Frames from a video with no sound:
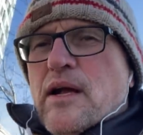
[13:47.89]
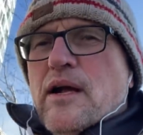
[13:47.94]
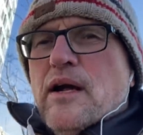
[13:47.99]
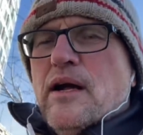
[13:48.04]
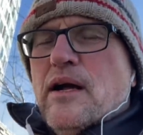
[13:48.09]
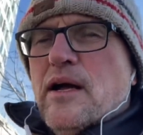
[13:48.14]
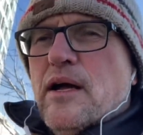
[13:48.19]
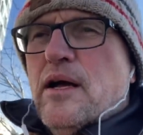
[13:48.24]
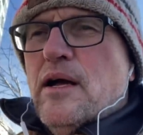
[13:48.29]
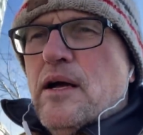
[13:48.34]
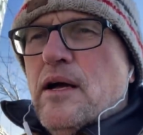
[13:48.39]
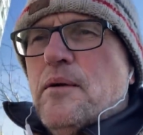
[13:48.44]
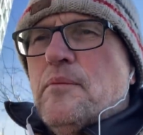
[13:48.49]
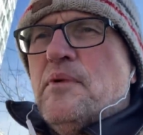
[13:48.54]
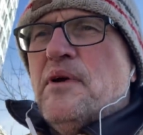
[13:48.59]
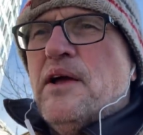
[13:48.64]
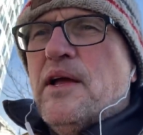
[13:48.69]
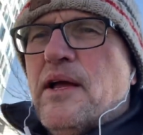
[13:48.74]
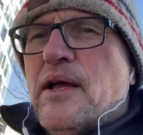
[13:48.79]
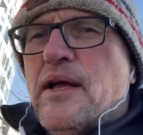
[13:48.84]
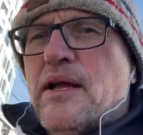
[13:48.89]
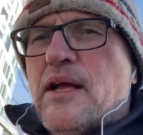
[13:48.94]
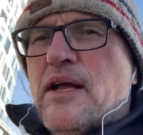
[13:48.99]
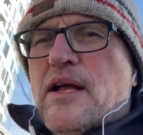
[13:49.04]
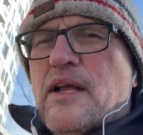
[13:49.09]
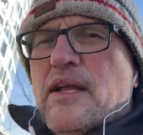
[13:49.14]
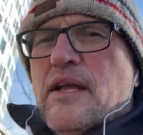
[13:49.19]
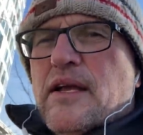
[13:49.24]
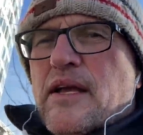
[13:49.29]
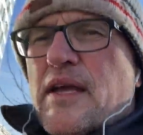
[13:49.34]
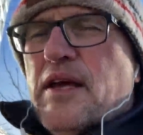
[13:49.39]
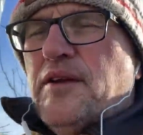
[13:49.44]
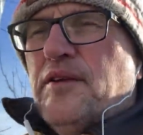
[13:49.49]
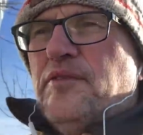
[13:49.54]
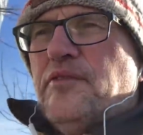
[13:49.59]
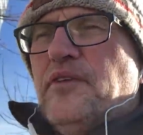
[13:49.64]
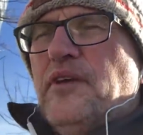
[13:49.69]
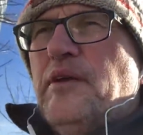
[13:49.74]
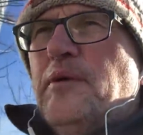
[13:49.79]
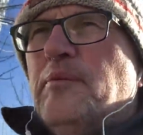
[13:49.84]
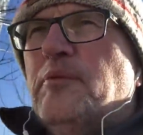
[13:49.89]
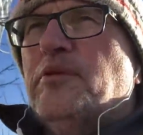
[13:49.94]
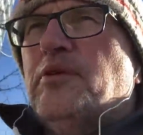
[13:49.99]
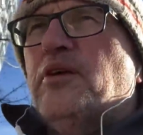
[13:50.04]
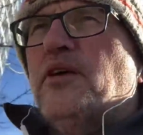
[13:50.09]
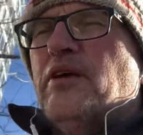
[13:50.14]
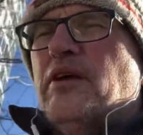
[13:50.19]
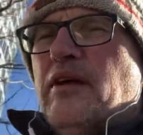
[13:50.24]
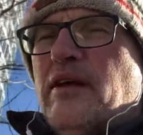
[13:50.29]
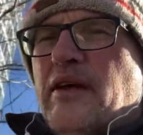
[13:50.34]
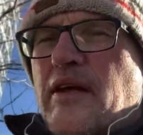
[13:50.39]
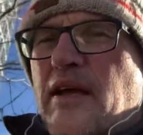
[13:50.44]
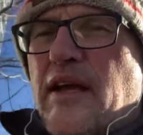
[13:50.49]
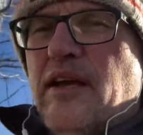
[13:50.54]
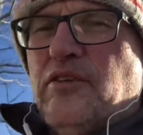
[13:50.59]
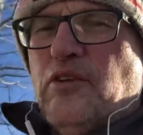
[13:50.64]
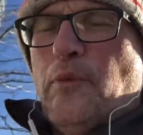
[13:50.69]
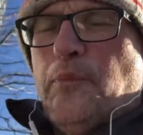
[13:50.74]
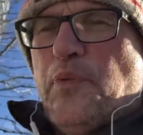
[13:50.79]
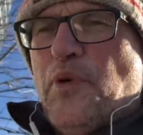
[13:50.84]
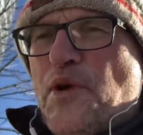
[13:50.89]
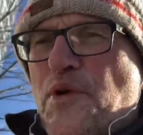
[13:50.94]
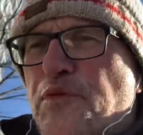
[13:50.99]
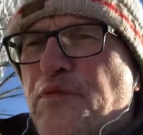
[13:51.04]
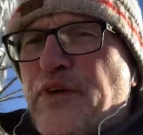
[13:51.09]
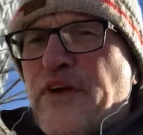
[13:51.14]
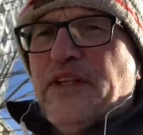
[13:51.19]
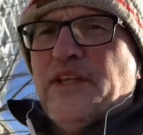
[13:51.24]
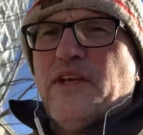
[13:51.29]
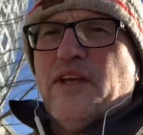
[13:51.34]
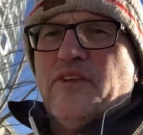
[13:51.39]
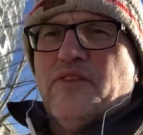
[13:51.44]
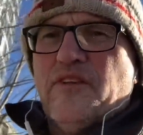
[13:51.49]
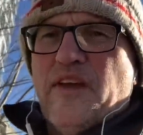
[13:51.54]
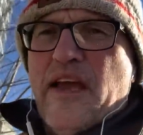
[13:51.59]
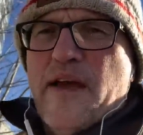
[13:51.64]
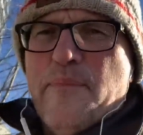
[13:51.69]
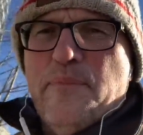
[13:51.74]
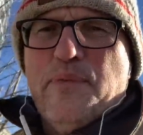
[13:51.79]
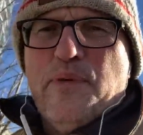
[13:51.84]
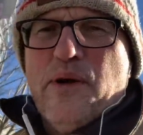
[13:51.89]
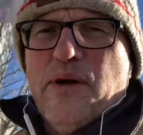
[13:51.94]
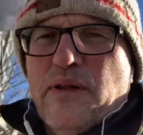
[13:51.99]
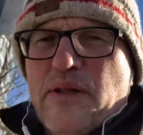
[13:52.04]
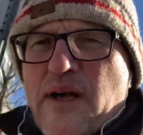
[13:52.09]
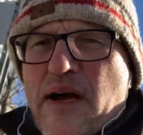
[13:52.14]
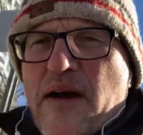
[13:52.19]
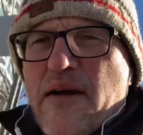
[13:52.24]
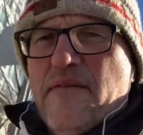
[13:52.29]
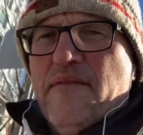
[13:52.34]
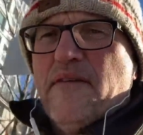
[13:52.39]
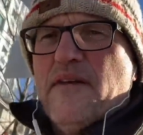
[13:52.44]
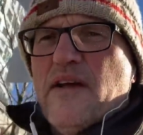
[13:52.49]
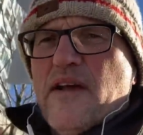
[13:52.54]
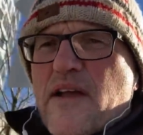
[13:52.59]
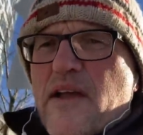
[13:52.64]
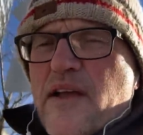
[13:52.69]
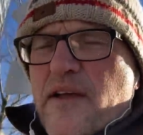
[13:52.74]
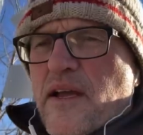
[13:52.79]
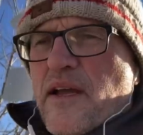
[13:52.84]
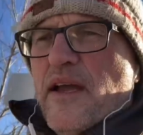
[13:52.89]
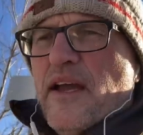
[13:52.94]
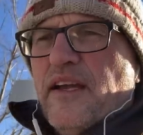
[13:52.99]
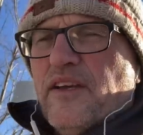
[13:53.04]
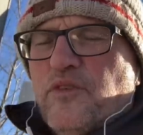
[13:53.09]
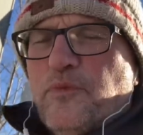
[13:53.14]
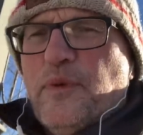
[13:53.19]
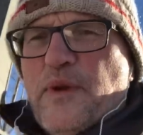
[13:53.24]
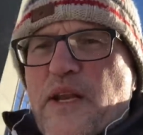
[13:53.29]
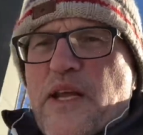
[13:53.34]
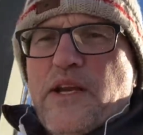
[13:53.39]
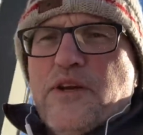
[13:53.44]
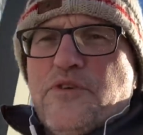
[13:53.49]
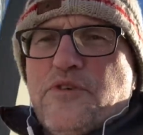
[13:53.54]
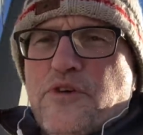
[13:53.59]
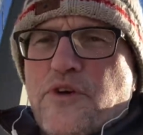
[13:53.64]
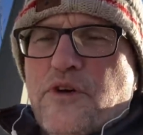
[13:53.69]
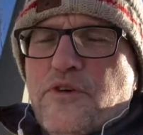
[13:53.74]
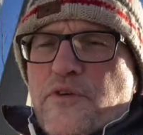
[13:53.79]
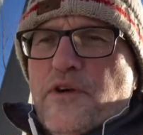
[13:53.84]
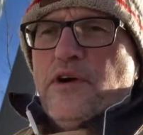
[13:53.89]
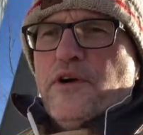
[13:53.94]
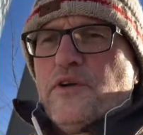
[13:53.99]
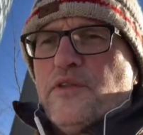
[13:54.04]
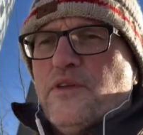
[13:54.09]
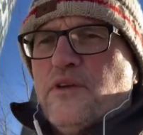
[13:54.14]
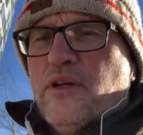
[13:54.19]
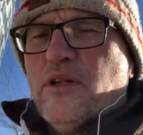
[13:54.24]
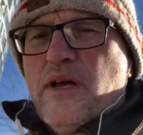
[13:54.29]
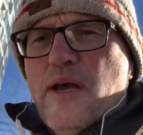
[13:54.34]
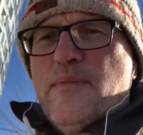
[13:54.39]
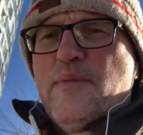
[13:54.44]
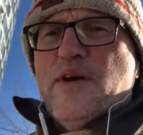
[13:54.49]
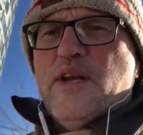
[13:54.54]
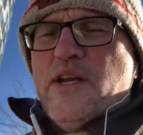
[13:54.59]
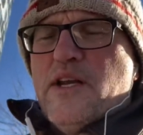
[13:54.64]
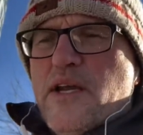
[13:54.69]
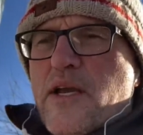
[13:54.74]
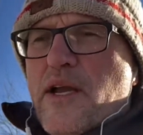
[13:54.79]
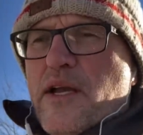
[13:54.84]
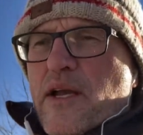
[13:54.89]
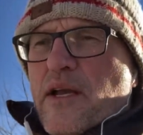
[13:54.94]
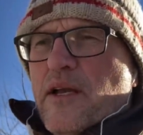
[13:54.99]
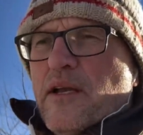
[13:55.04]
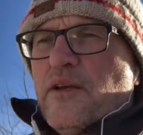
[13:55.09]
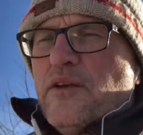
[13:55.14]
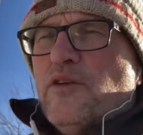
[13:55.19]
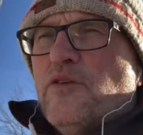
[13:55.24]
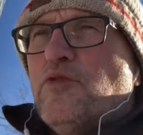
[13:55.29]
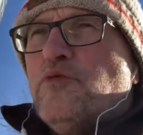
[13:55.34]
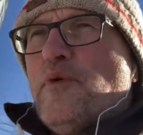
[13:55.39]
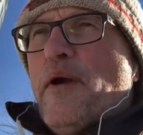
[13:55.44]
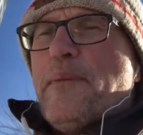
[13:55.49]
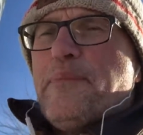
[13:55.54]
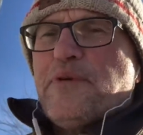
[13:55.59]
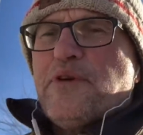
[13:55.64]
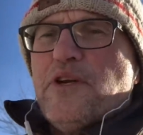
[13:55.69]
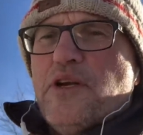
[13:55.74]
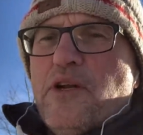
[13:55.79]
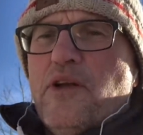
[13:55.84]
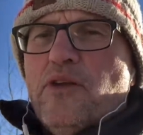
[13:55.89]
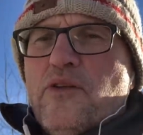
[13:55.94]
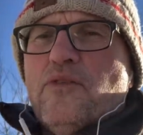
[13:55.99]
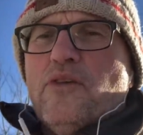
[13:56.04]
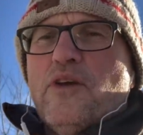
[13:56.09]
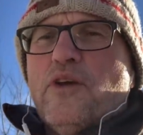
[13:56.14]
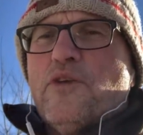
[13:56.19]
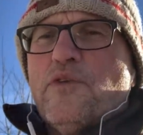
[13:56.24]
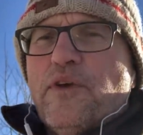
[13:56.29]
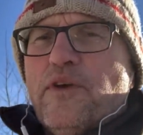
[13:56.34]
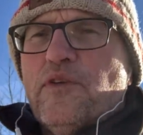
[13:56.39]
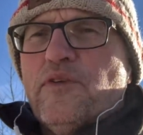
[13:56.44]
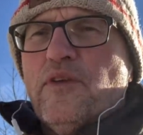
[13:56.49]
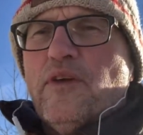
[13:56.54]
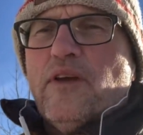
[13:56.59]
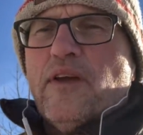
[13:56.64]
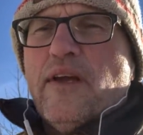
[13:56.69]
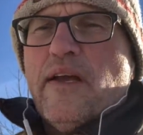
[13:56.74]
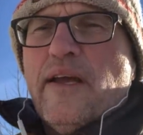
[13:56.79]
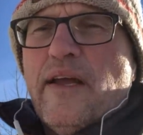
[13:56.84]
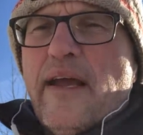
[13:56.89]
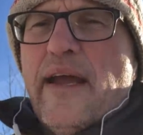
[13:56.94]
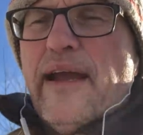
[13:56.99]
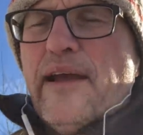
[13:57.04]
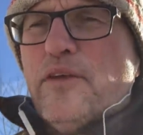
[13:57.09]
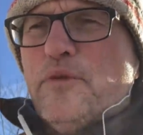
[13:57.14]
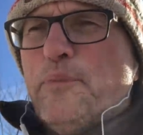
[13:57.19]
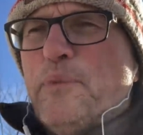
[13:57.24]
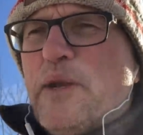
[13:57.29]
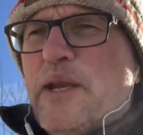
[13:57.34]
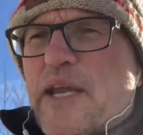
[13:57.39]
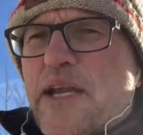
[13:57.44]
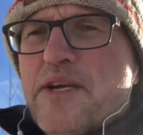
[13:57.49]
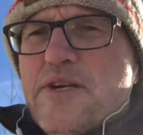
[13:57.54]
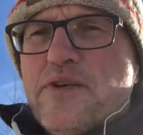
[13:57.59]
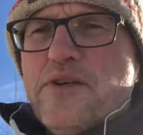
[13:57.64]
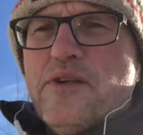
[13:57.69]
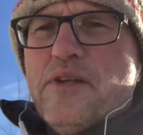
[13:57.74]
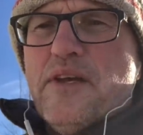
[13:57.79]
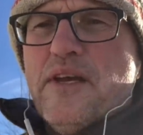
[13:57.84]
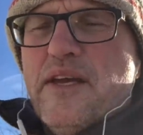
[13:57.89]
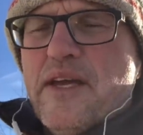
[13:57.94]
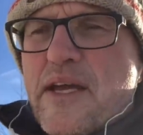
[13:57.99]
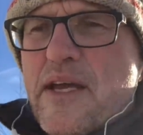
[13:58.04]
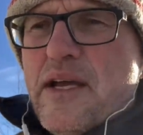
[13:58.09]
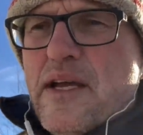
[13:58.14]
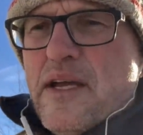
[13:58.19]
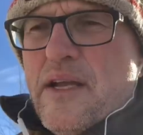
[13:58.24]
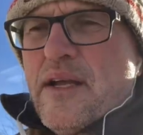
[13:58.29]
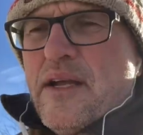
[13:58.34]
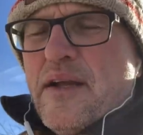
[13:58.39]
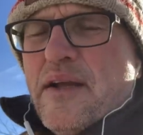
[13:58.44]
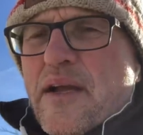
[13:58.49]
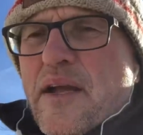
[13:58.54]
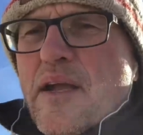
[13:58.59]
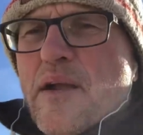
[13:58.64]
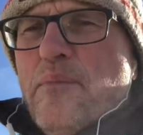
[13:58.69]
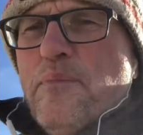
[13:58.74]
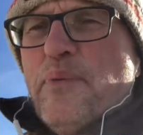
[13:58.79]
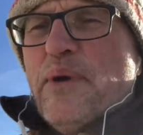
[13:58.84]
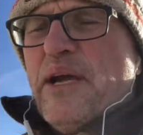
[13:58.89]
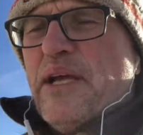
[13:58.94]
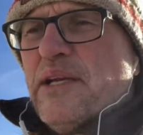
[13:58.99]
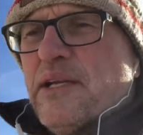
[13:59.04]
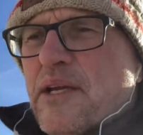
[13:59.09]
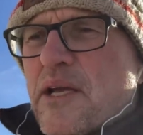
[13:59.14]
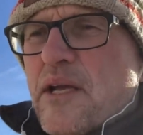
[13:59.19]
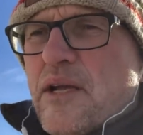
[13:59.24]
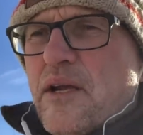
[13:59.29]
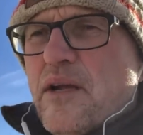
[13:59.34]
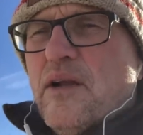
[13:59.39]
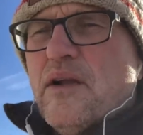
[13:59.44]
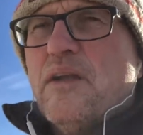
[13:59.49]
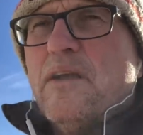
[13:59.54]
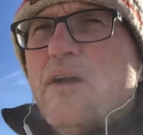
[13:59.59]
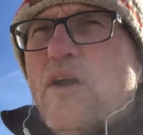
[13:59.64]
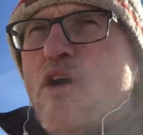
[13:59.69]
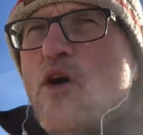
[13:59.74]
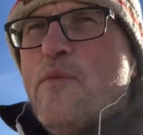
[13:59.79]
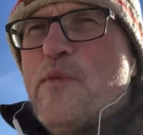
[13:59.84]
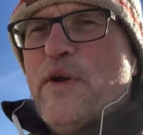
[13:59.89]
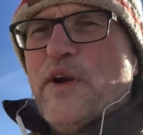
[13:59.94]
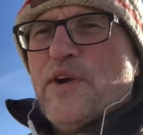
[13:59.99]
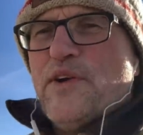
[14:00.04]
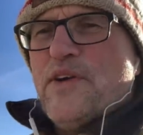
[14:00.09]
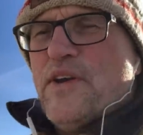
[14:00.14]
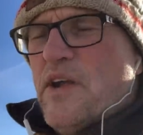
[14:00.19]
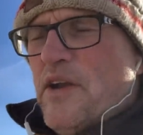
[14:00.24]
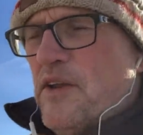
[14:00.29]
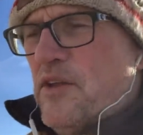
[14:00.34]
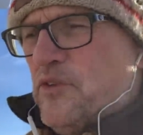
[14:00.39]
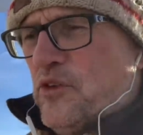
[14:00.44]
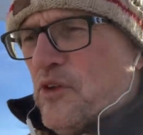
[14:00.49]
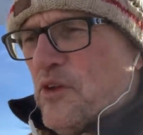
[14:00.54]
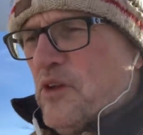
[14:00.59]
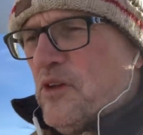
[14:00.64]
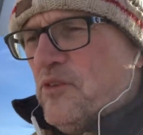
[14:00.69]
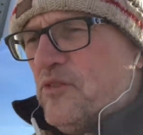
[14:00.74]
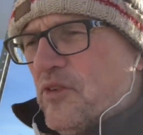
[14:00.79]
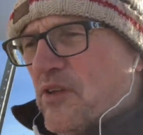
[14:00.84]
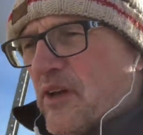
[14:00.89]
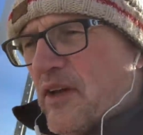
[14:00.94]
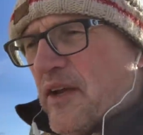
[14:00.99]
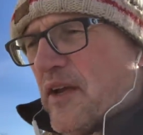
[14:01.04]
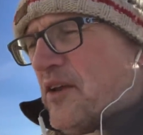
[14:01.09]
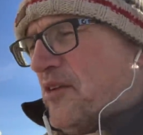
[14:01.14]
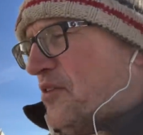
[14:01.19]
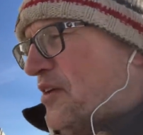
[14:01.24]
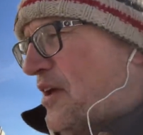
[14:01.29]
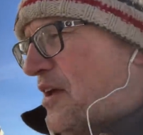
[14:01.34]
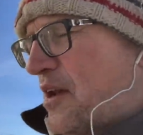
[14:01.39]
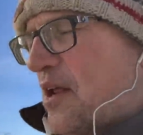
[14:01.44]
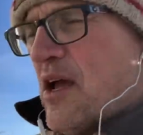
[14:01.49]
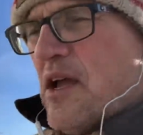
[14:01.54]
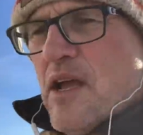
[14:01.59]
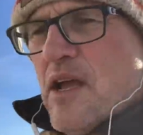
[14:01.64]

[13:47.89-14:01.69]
um, it seems it's a perfect example of exponential growth. Climate disruption is increasing exponentially, but Omicron is is like I said,